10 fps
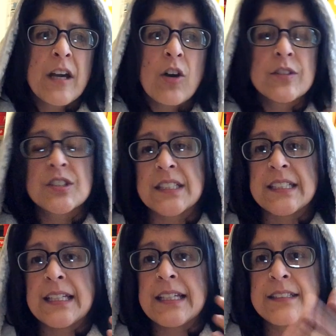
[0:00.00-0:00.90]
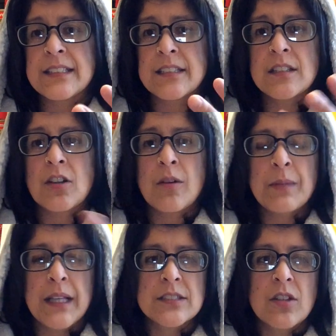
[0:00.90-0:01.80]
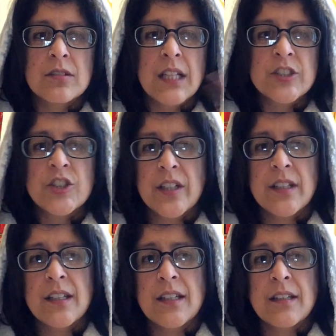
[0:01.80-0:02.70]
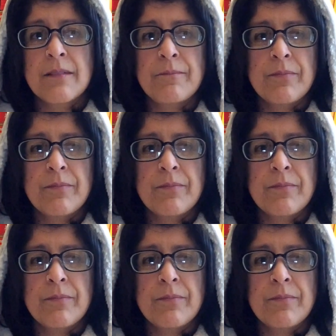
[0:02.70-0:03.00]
Obviously he did the Complex Con last year.